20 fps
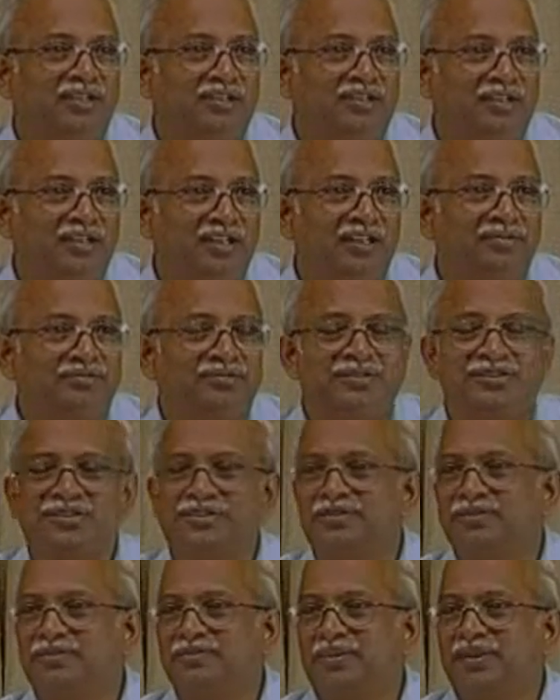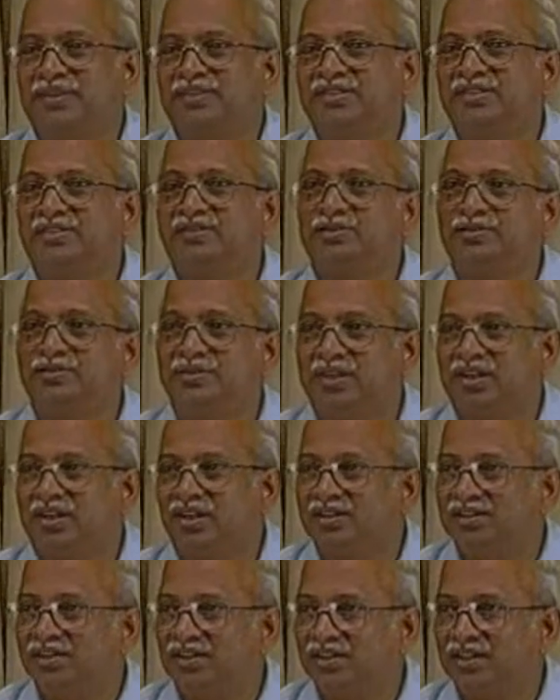left some spaces which are
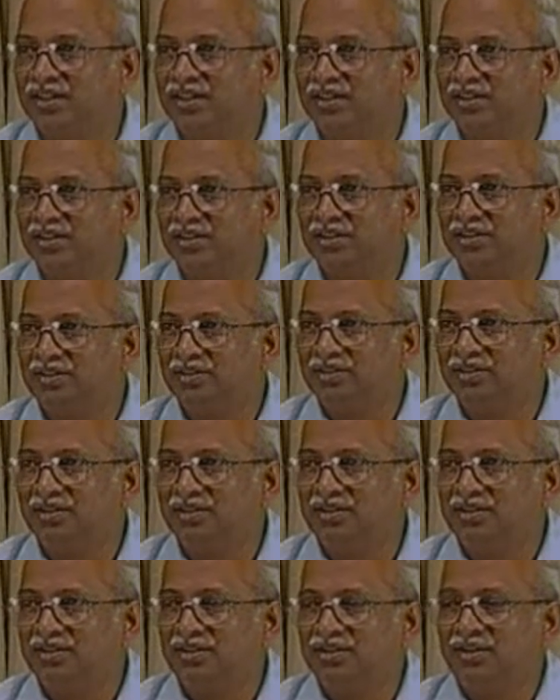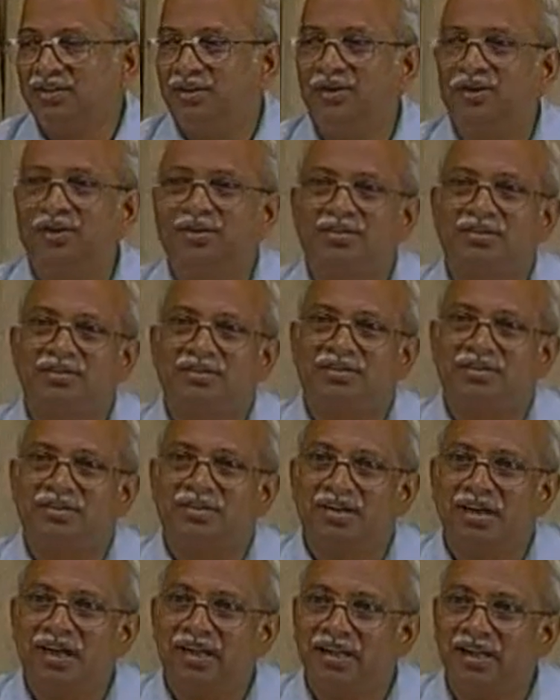unconnected or
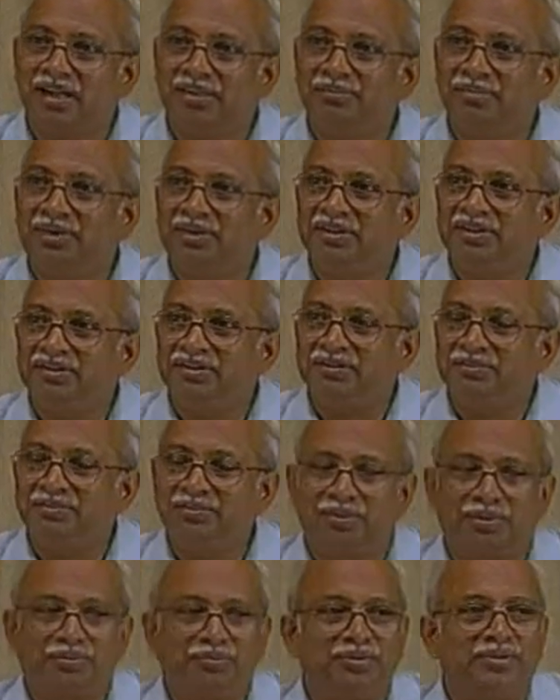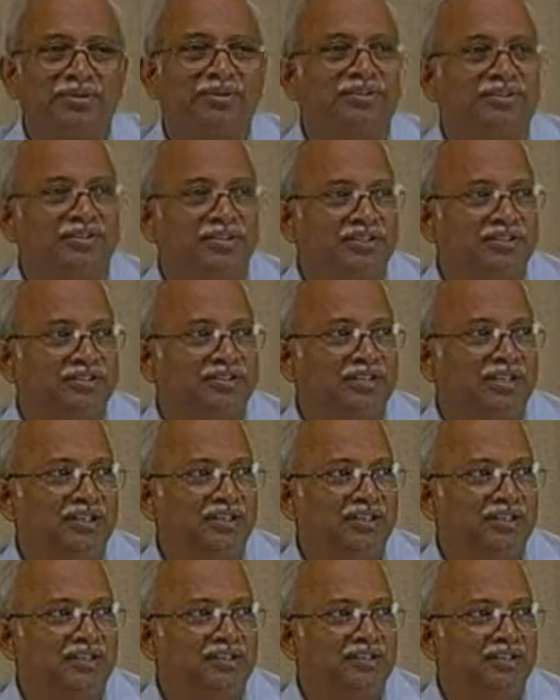alignment is improper or things like
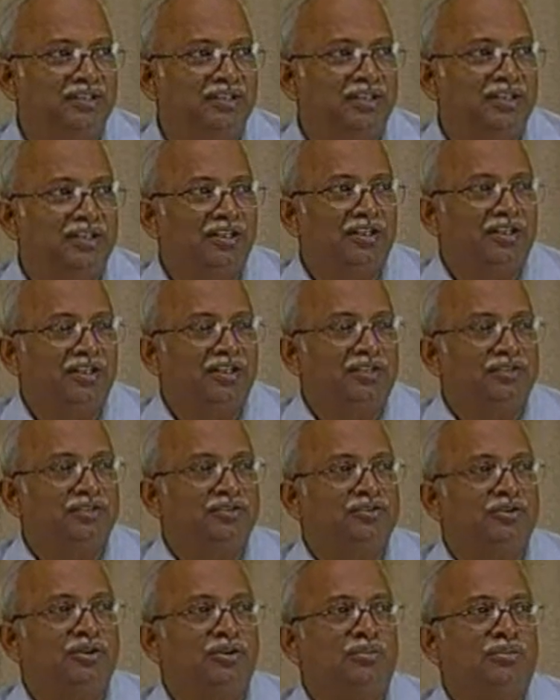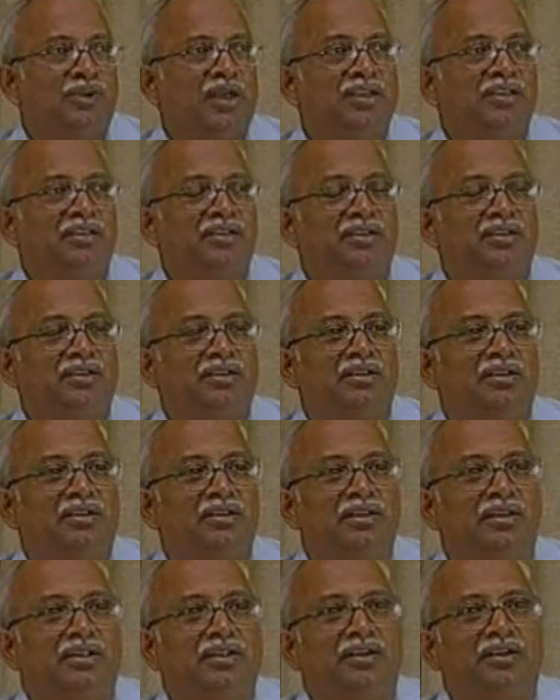that. So, my
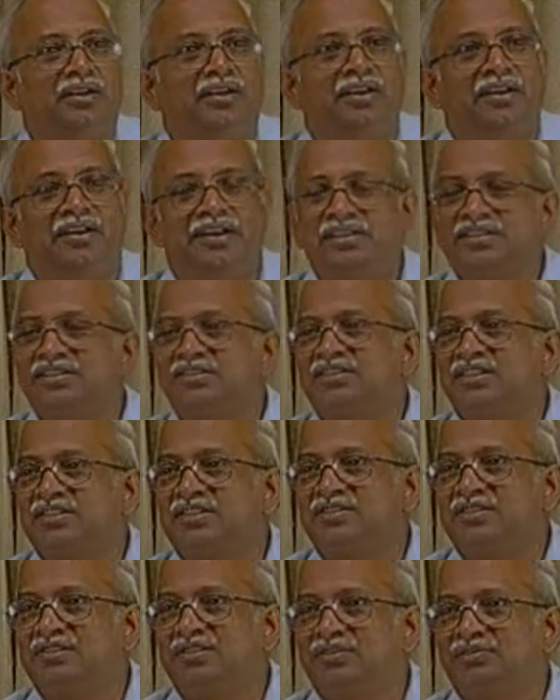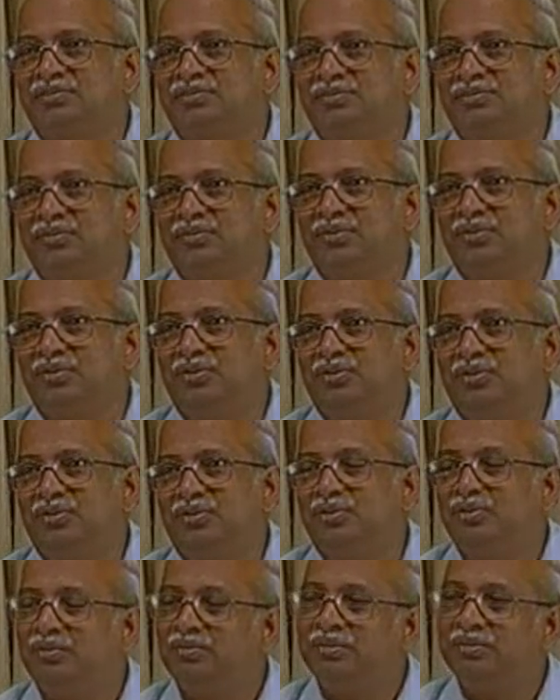resistance curve
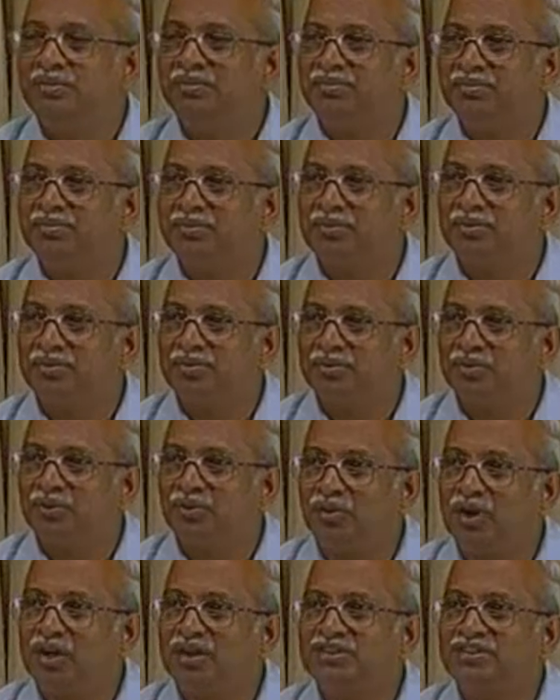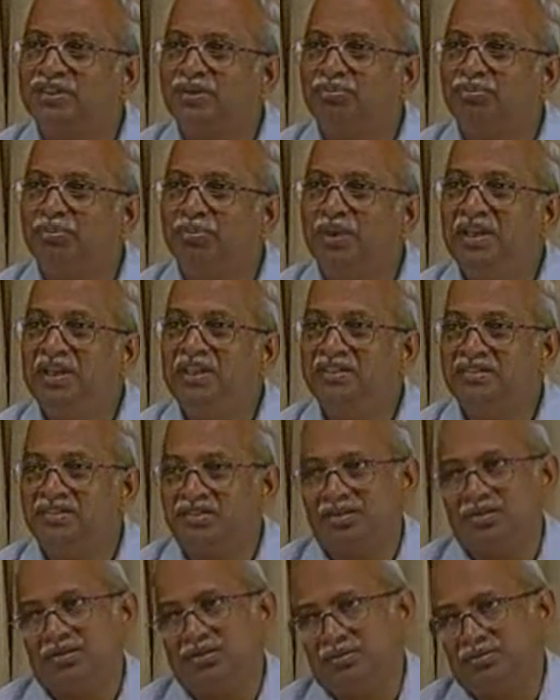will be towards a peaked
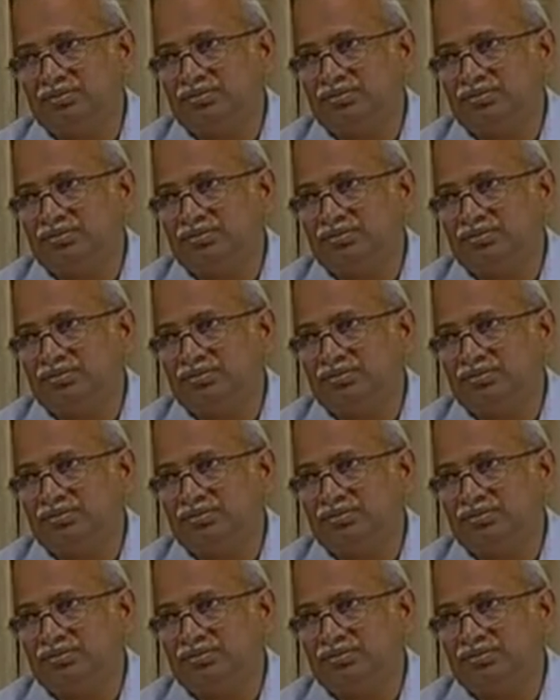curve.